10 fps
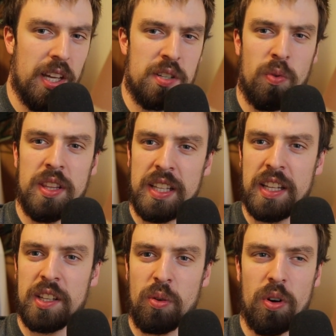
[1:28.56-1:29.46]
It's one thing
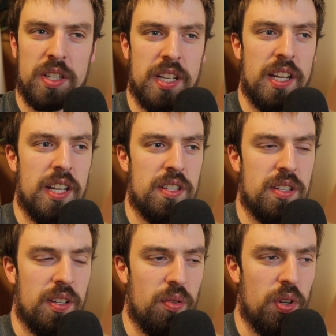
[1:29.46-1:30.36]
that the quarantine
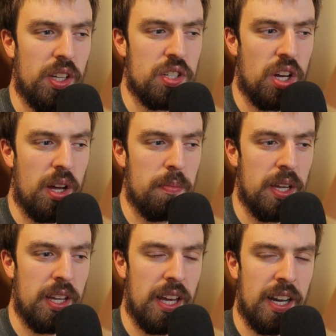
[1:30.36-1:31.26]
has really taught me.